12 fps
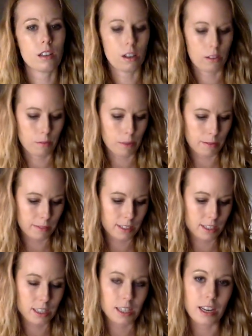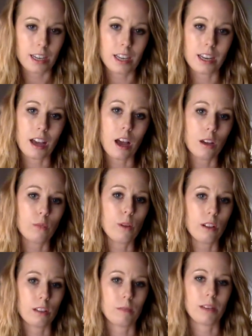on the bottom of 680, an
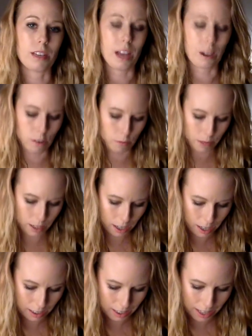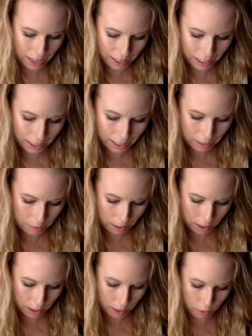unwelcome encounter, because they liked him
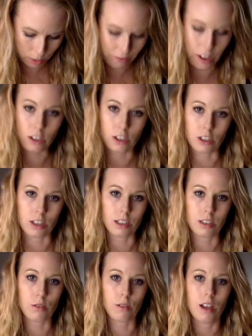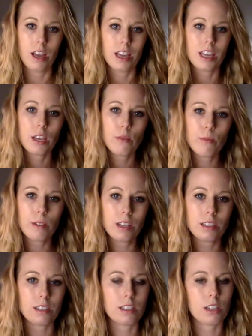because he was functioning. So he
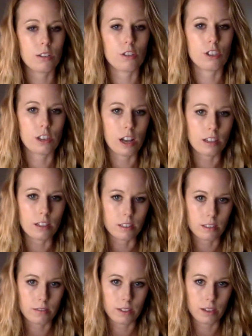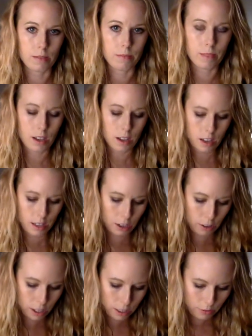realizes they're jealous of him.
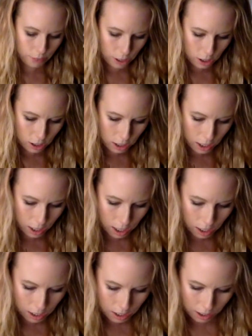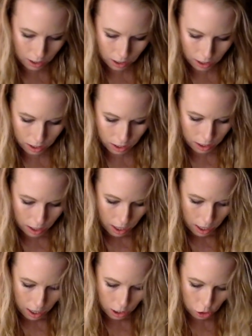He's functioning, he's serious,
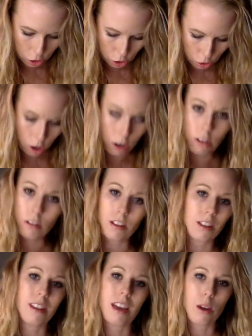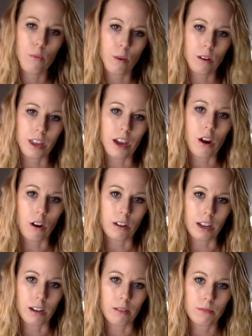he's stronger than they are
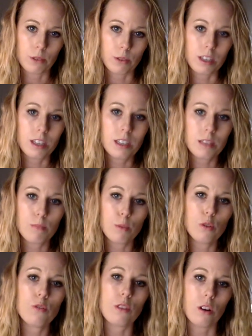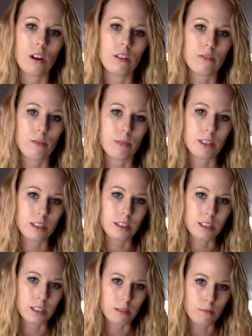now. So he's moved on from
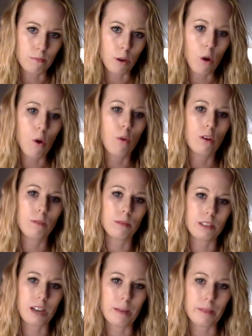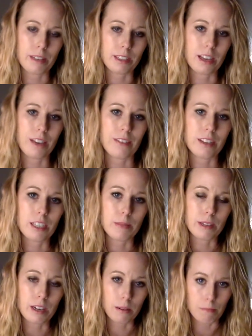this horrible time in his life, and he's
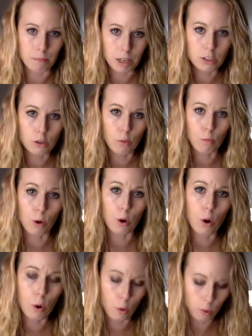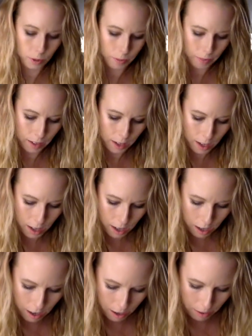become much more whole.
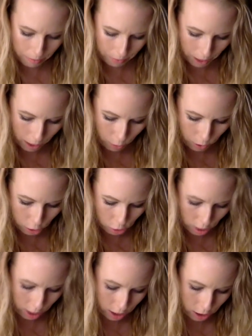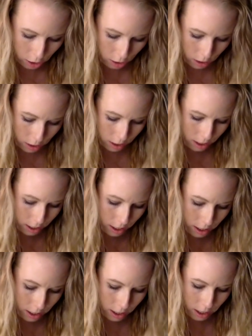And they want to draw a certain
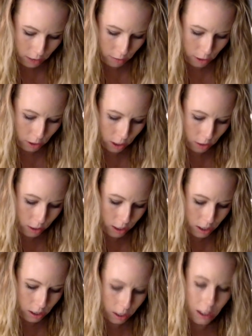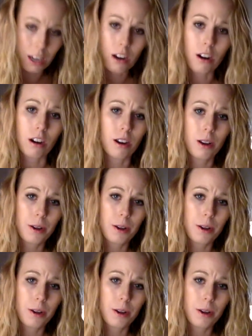sustenance from his strength. So essentially they are